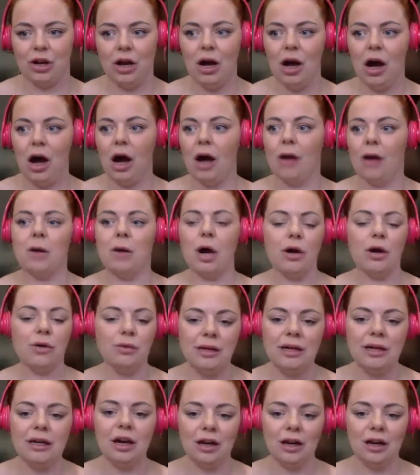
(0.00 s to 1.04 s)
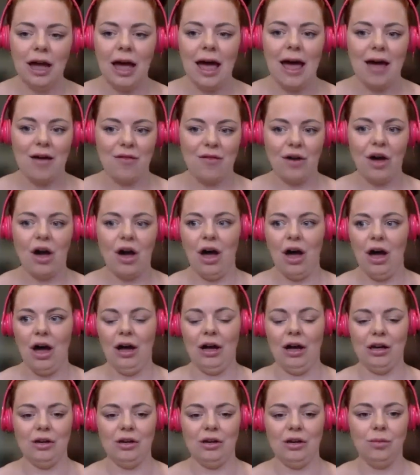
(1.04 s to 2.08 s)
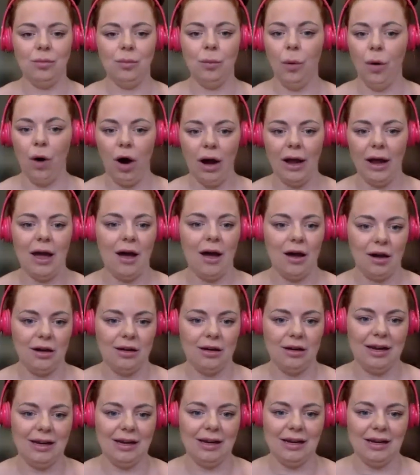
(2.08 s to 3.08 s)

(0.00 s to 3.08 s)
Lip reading: I'm only going to ever earn what I earn in an